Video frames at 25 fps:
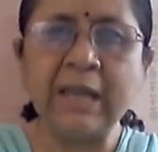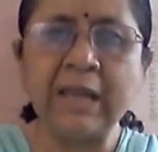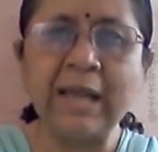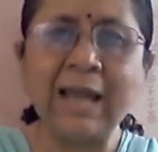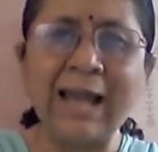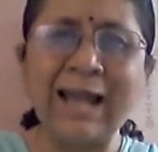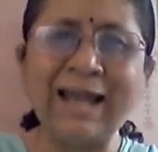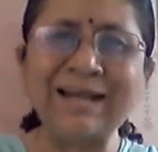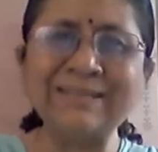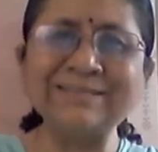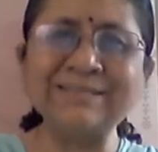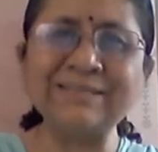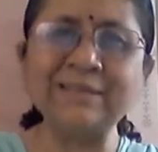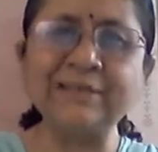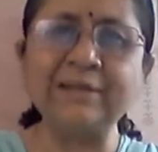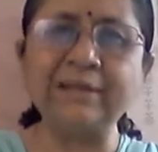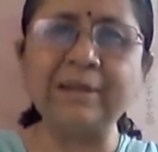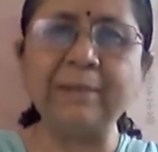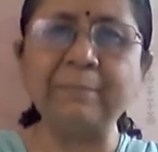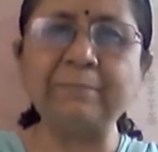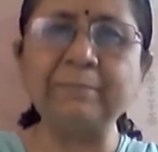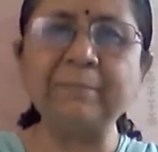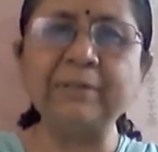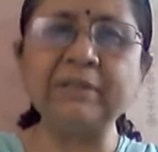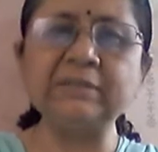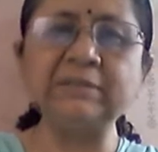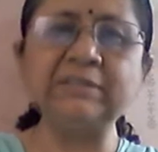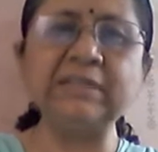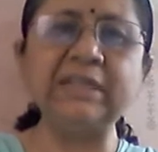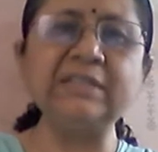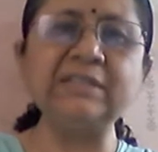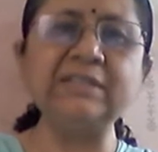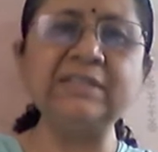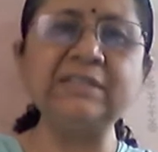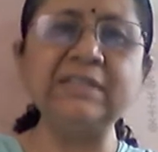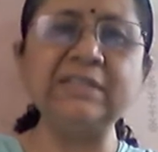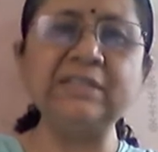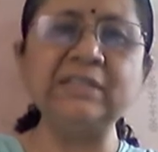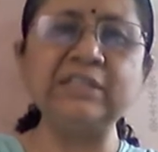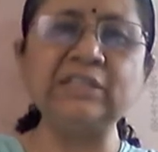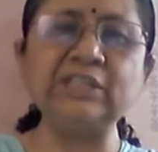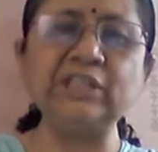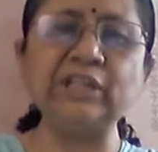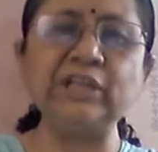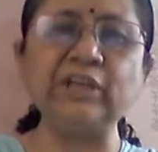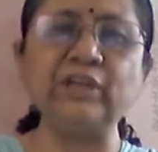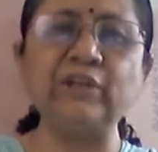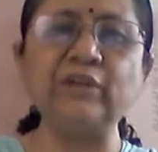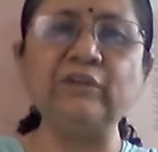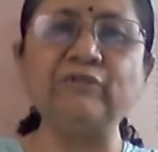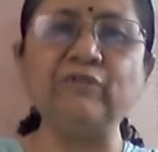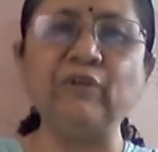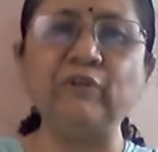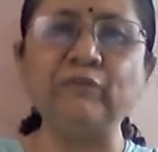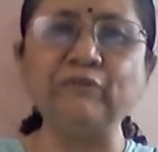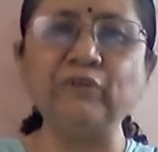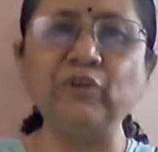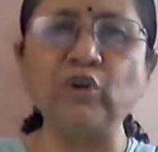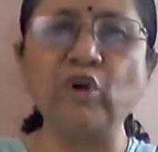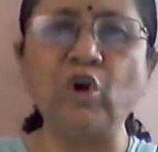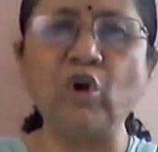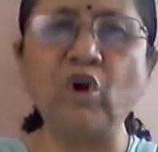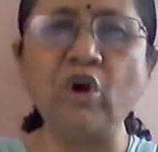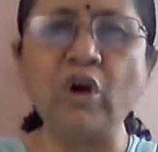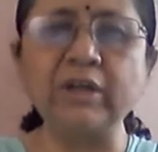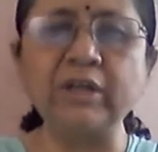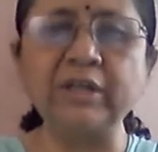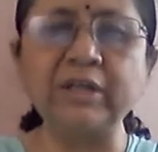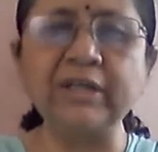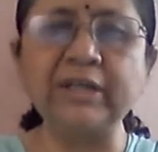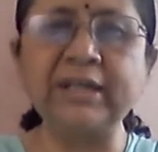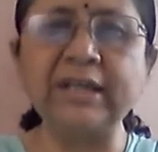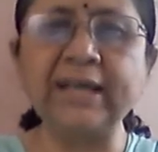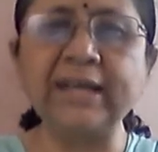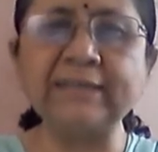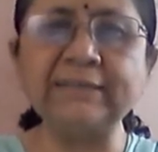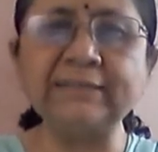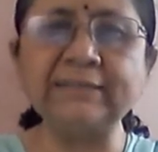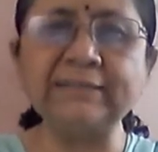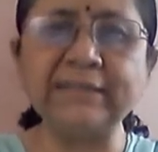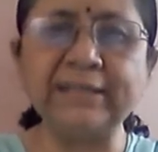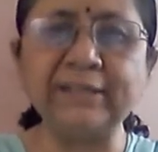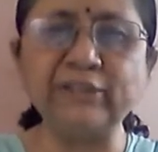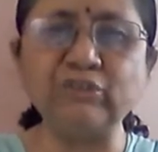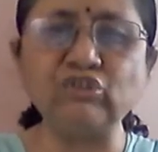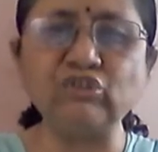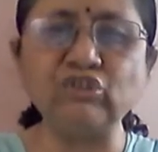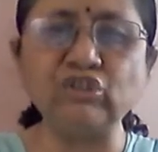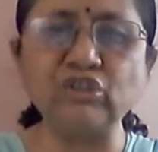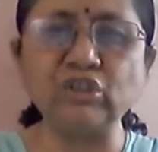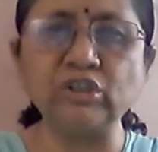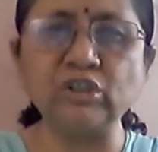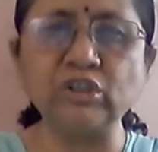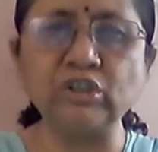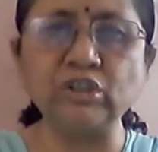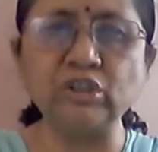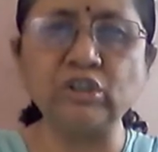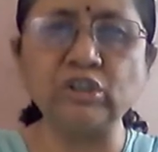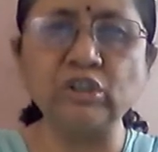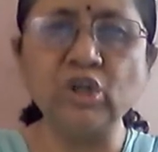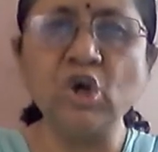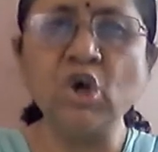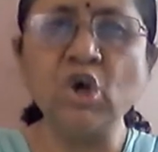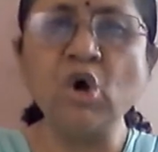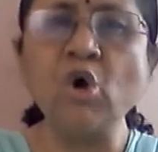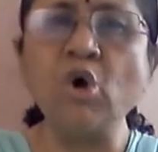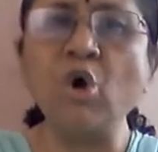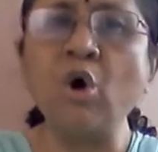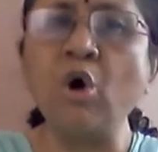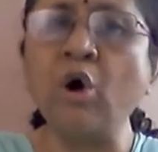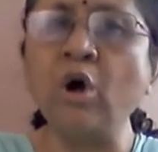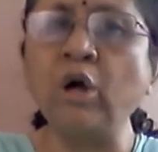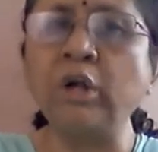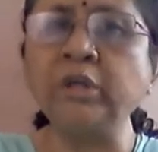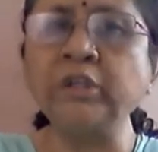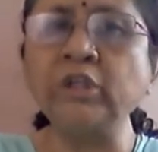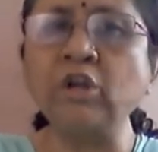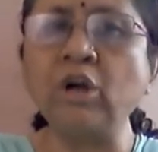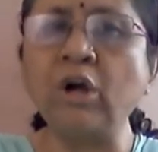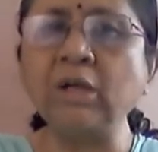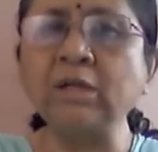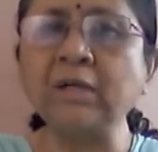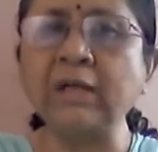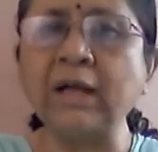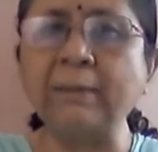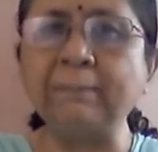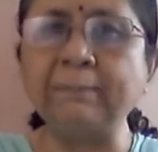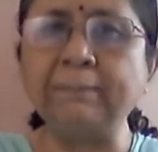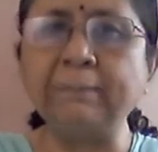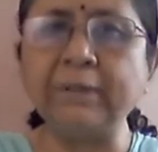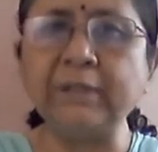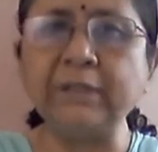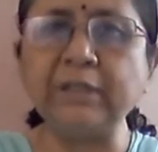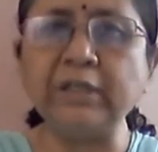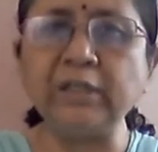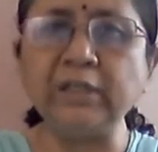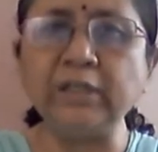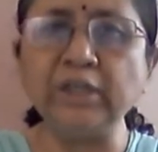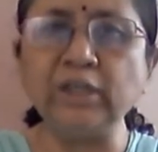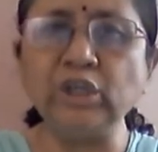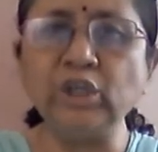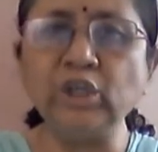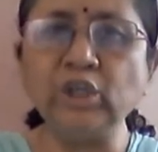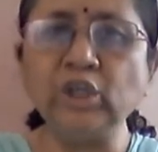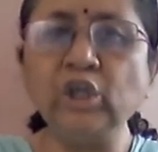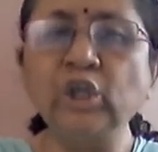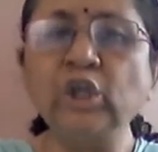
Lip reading: as a representative of your organization or your company,